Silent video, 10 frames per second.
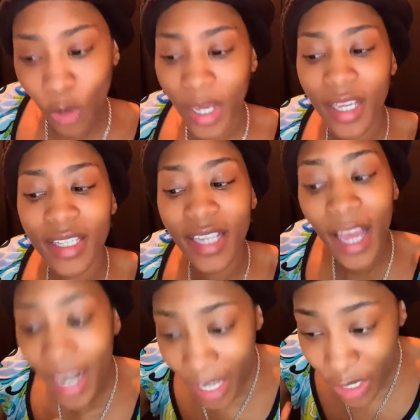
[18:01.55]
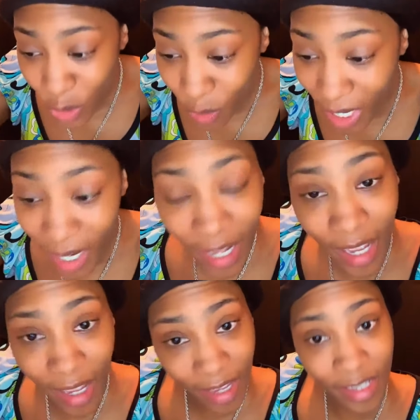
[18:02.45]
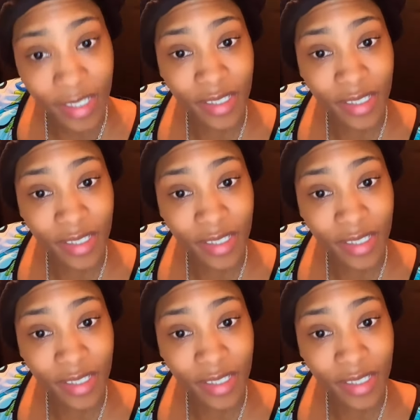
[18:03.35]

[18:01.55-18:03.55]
Yo, he telling you what it